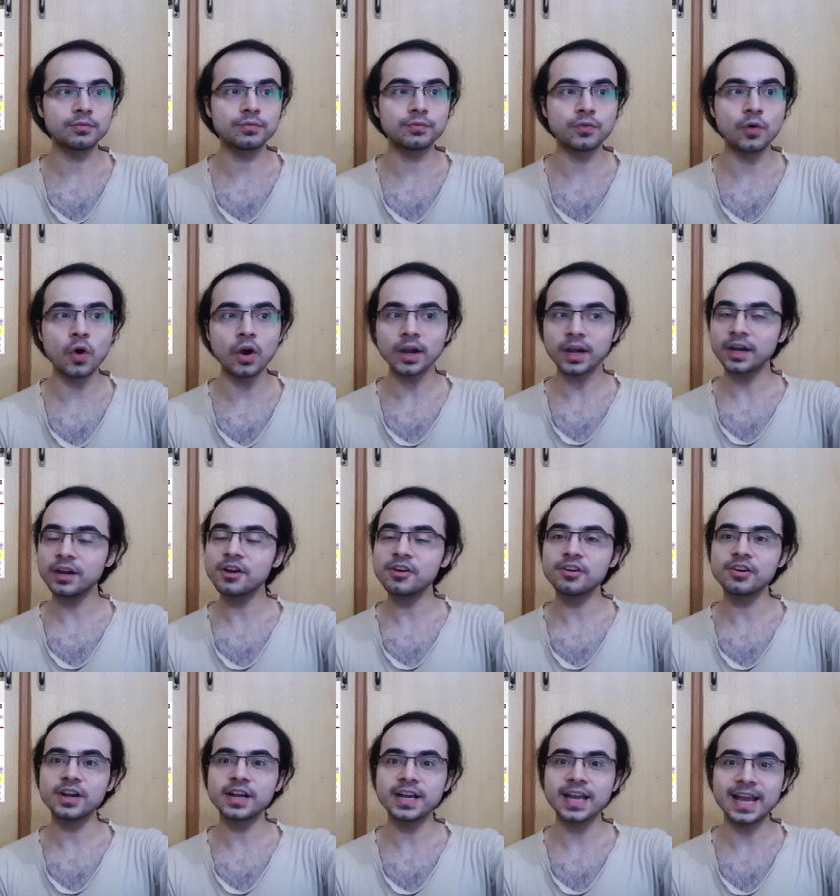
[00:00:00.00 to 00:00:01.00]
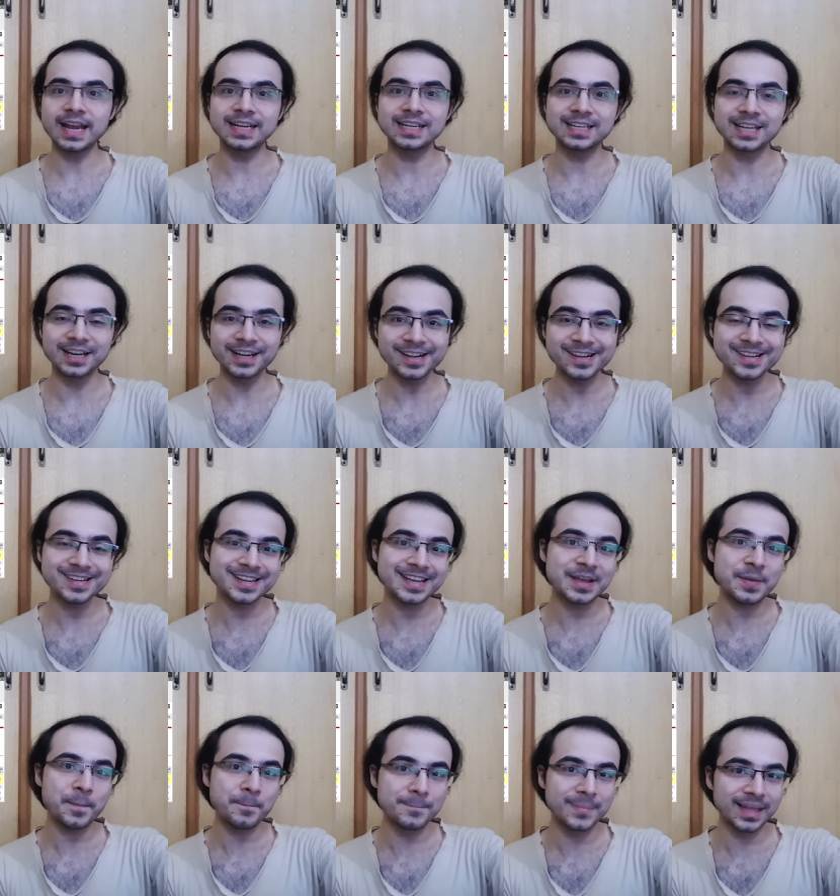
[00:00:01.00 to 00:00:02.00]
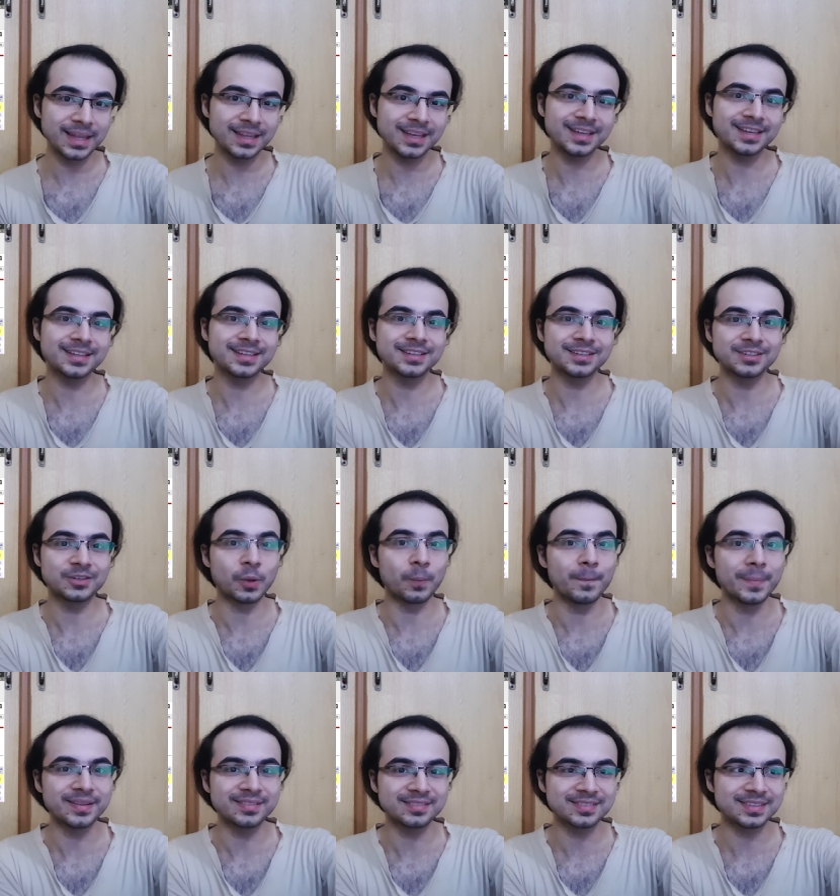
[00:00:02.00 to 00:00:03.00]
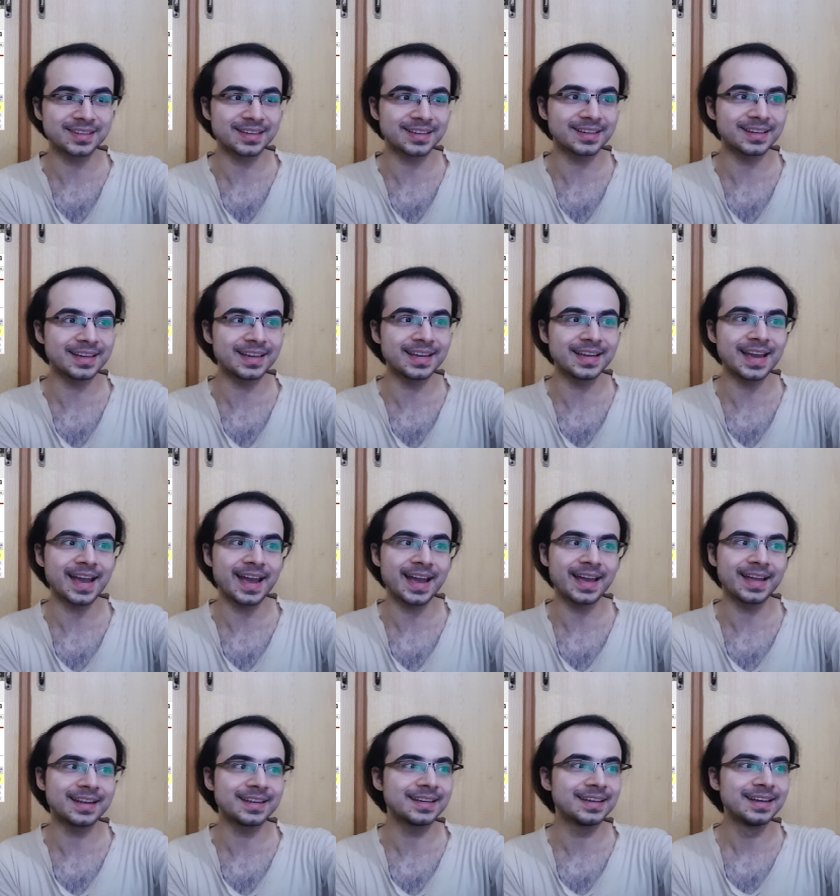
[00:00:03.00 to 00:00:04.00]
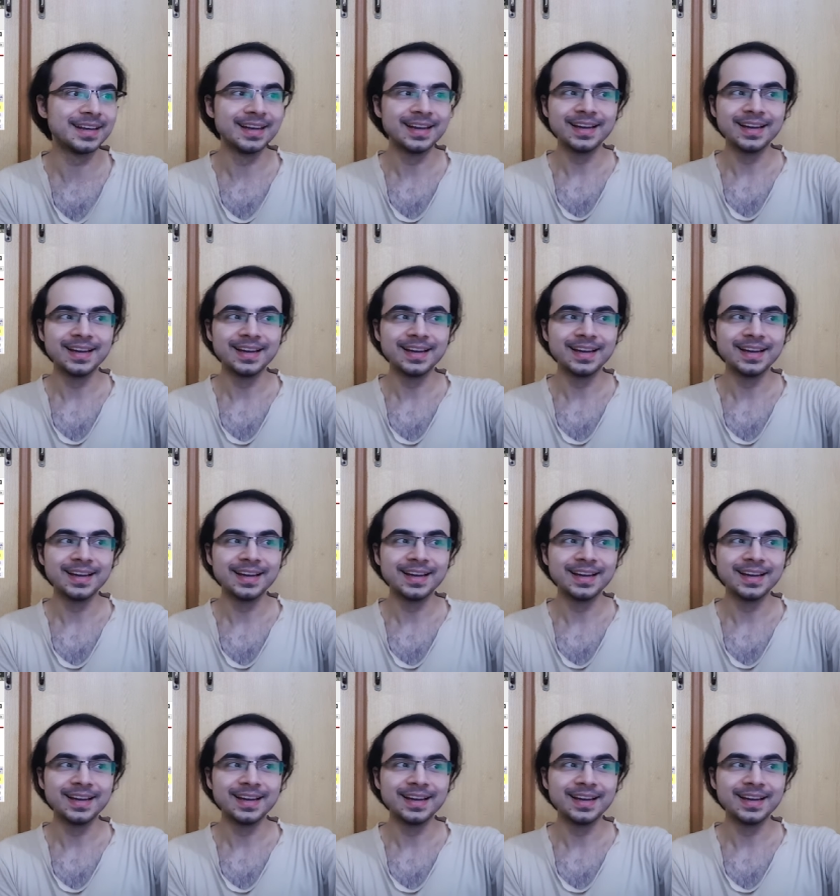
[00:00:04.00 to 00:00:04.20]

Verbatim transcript: 430 million domestically and